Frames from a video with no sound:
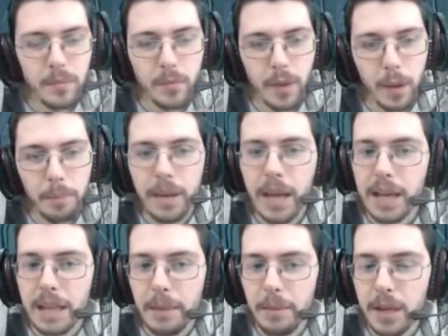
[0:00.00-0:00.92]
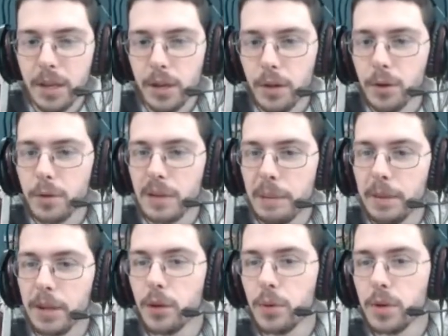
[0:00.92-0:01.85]
But yeah, let me know. Let me
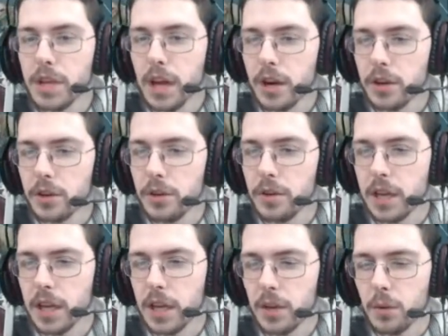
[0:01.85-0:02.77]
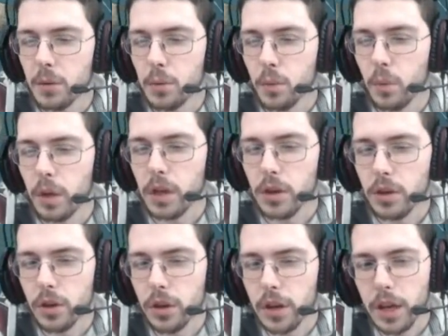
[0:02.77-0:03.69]
know which character you think we
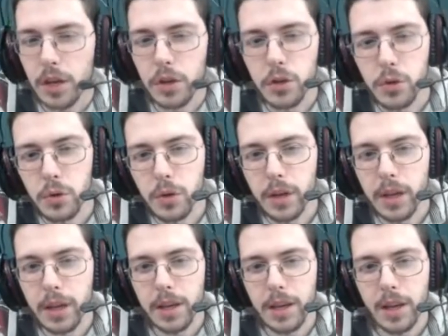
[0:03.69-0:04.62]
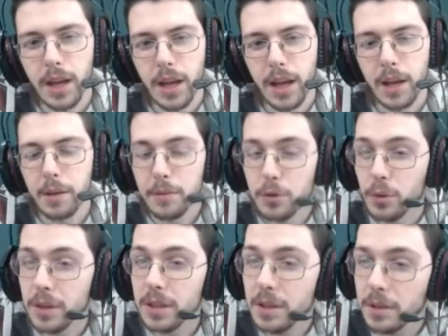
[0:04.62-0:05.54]
could enjoy uh,
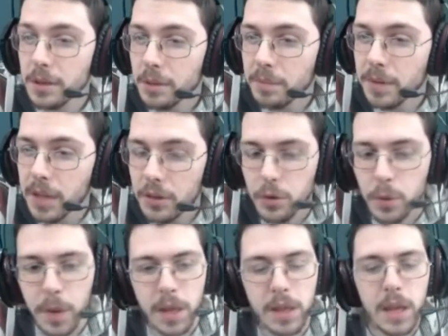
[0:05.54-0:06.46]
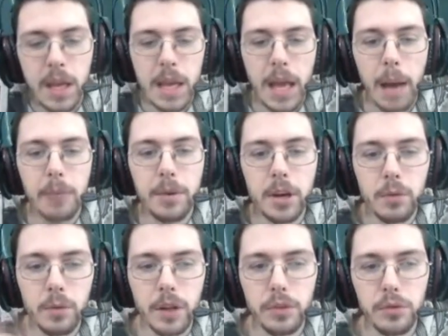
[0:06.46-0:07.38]
doing the, the playthrough with. I'm going to
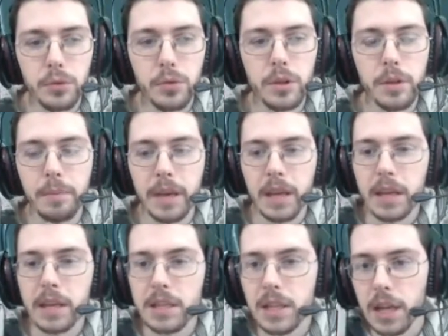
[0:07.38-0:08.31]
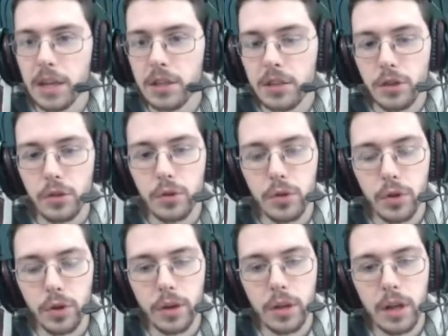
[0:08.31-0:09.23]
run through the beginning stages of the
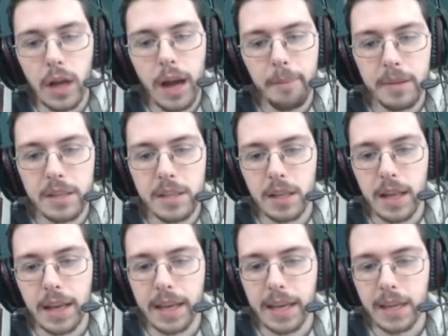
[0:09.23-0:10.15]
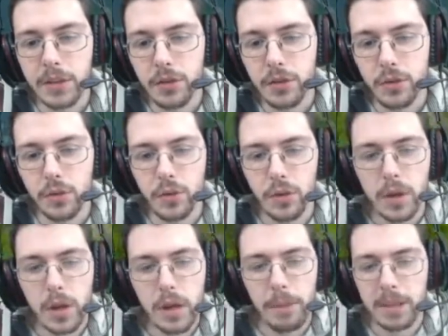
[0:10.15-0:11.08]
tutorial up until I get to
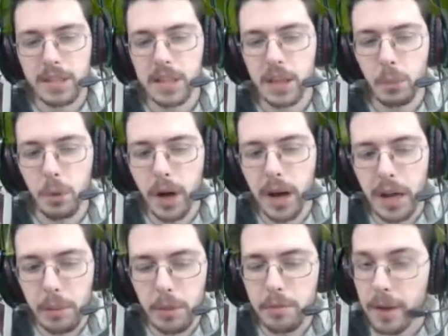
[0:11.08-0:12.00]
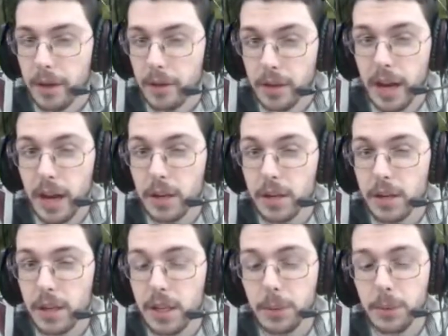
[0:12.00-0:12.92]
basically where I am with my other character,
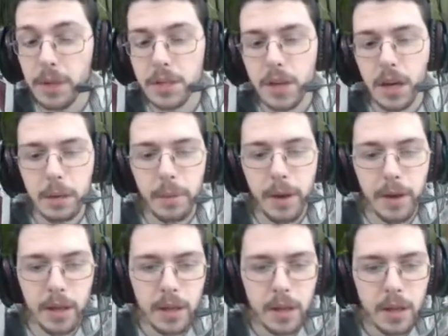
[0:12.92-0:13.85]
and then we can talk about it.